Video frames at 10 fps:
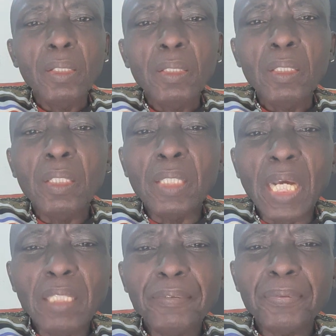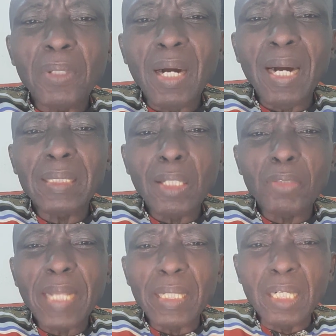He gave
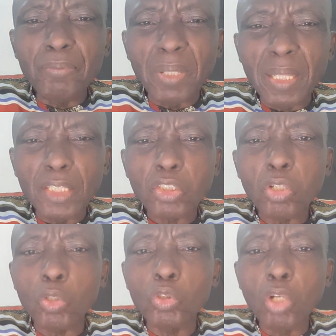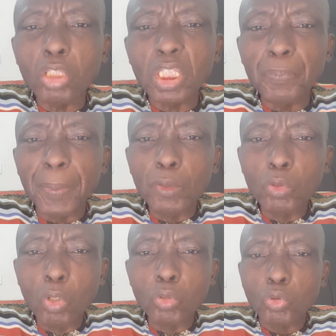another revelation not
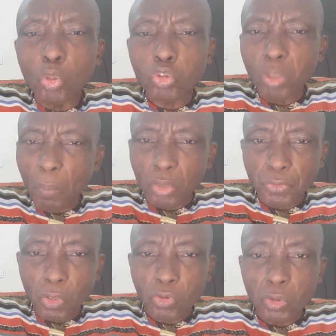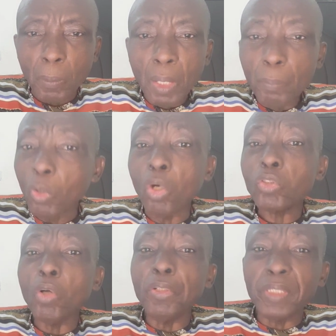even known to some of us,
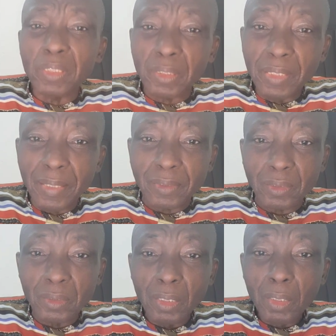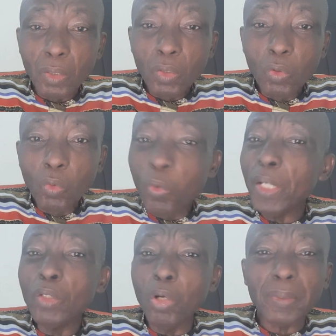because all these years
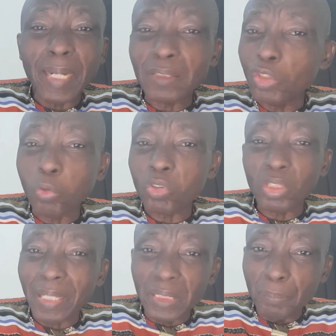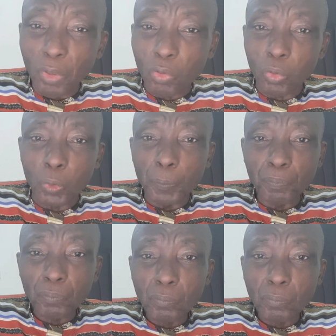we know that it was not an Igbo coup.